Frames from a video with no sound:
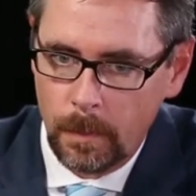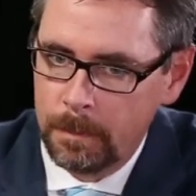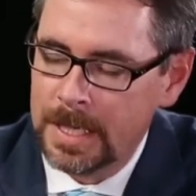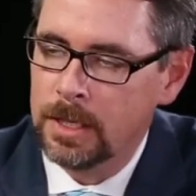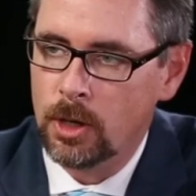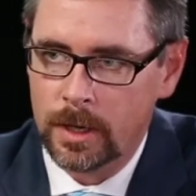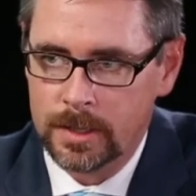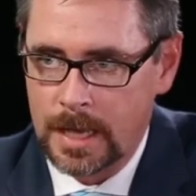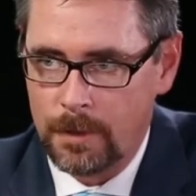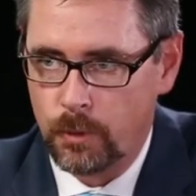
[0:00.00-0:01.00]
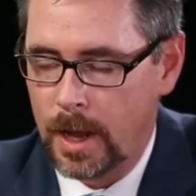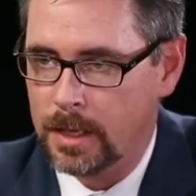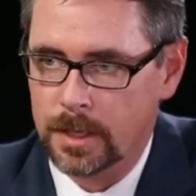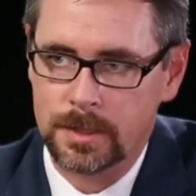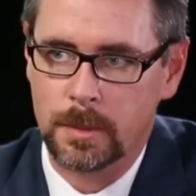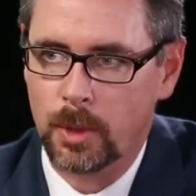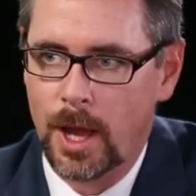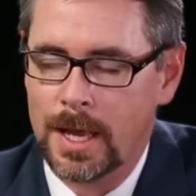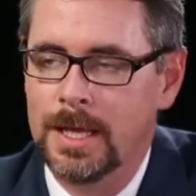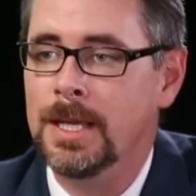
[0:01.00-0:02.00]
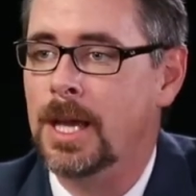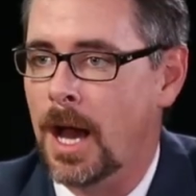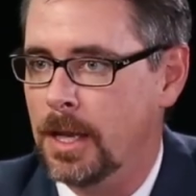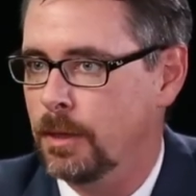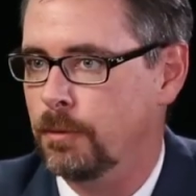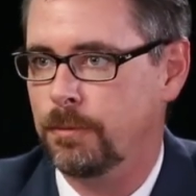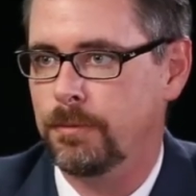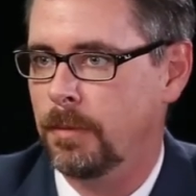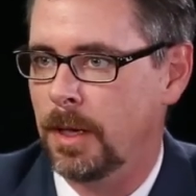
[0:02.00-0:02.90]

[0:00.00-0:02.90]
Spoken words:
meeting the audience halfway doesn't imply any kind of